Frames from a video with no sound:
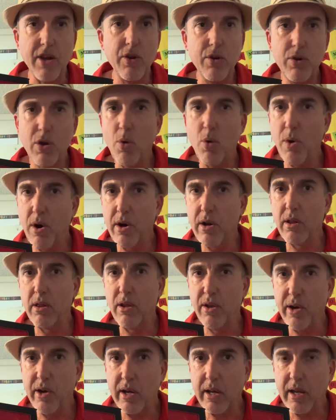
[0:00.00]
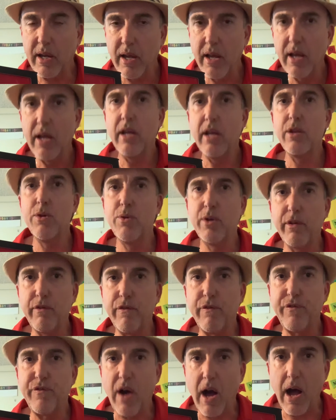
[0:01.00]
you know where to look, you could
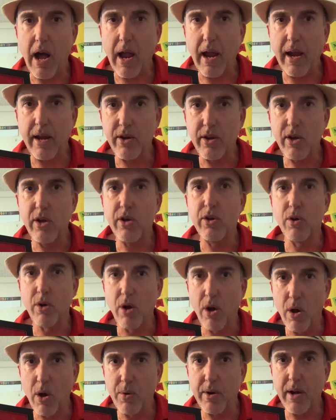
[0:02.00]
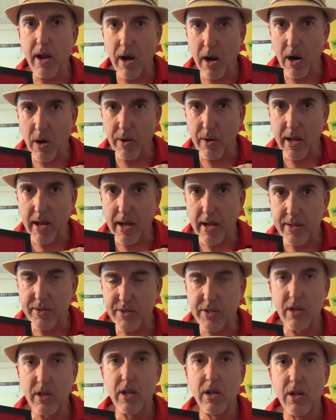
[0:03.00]
find your own
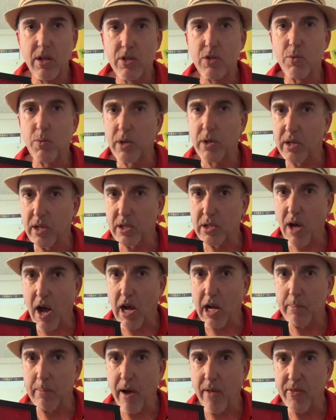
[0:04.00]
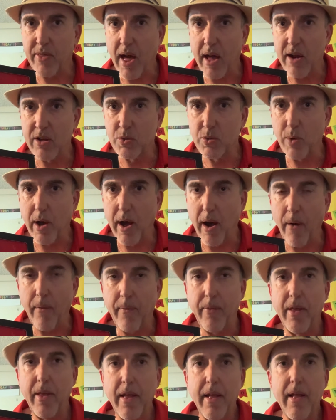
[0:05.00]
arrowheads. So we're gonna talk about that as
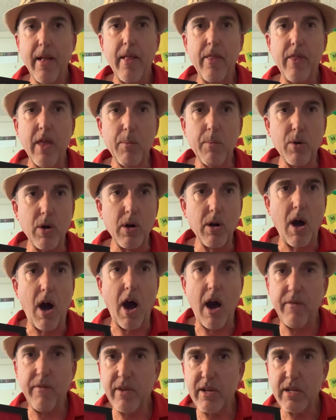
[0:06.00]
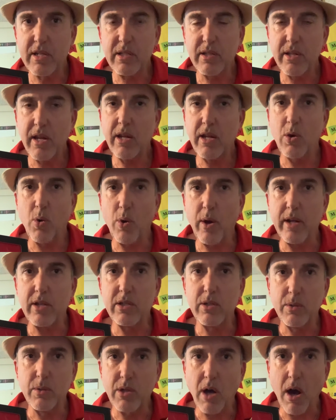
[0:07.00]
well. Then we're obviously going
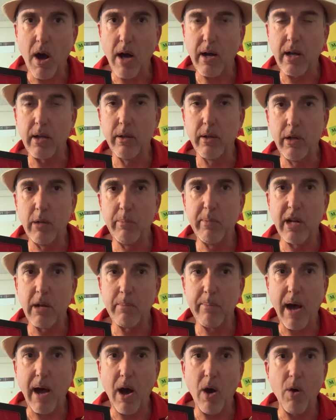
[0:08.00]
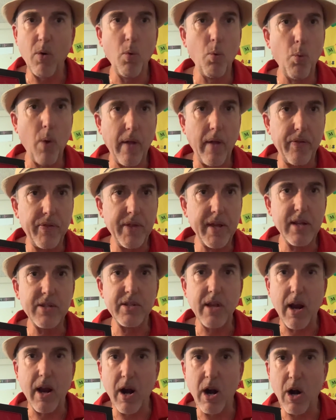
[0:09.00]
to talk a little bit about what
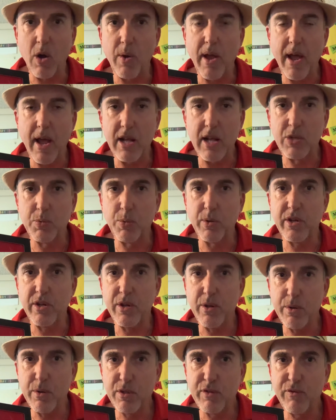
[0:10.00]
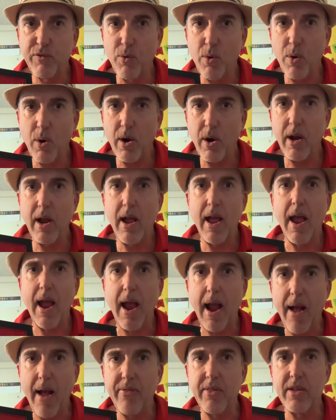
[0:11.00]
these arrowheads were used for
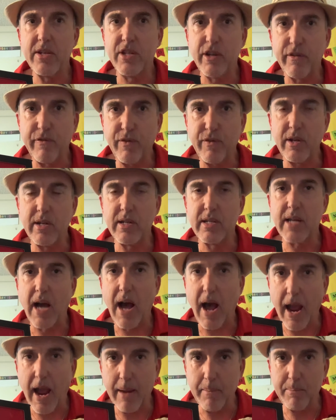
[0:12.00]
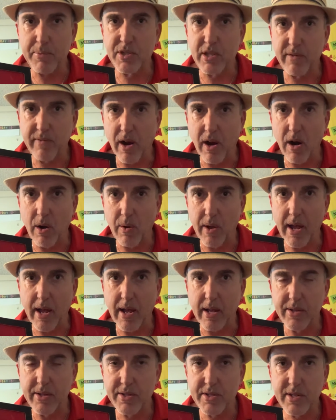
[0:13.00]
and the different types of
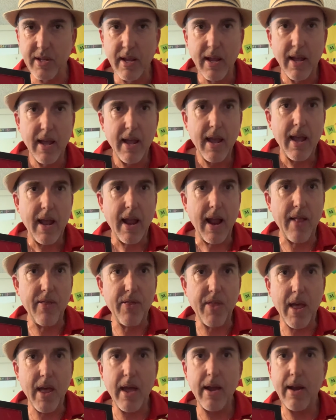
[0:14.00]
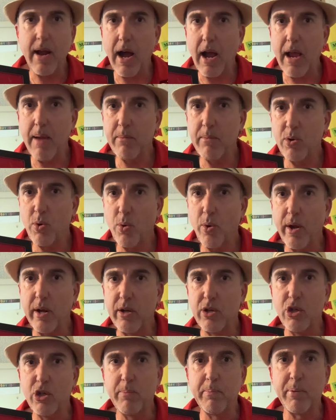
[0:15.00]
arrowheads. And then I am
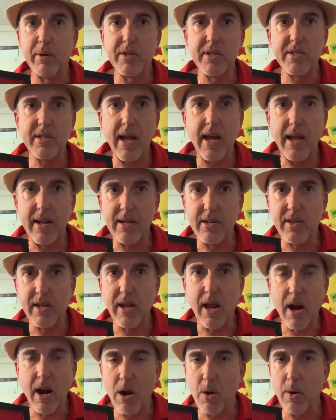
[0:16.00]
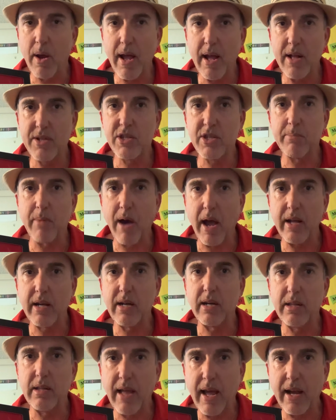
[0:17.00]
going to present the arrowheads in my
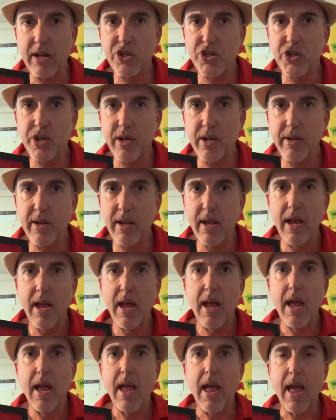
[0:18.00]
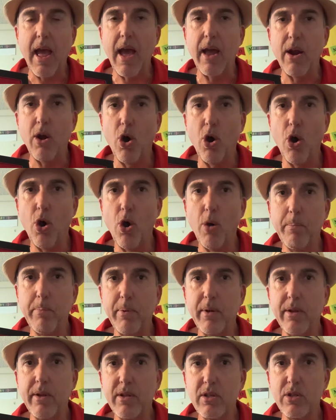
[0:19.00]
collection and hope
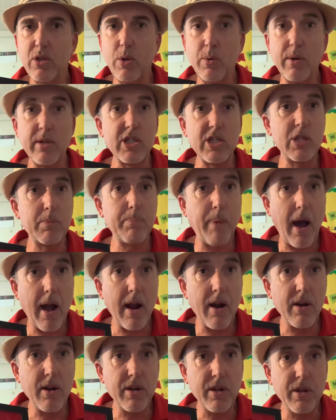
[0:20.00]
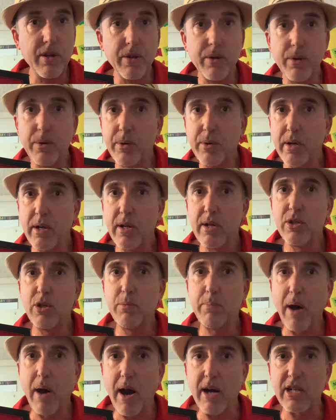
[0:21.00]
to inspire you to
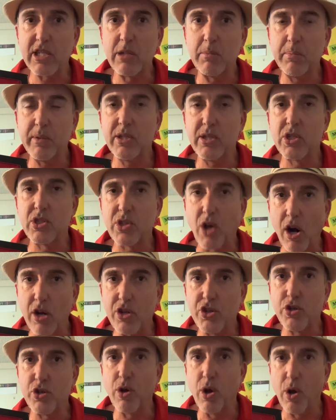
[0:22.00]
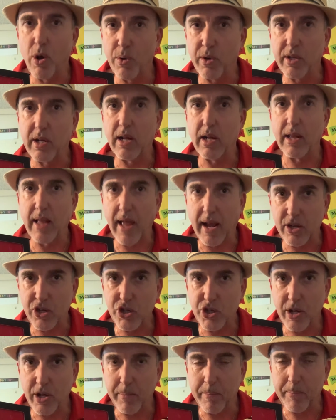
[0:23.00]
possibly start your own
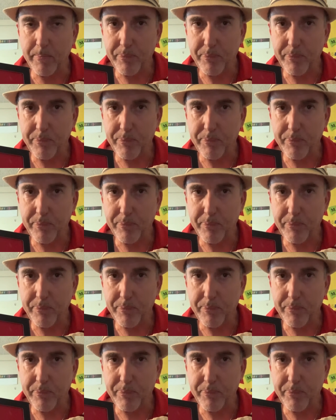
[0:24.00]
collection.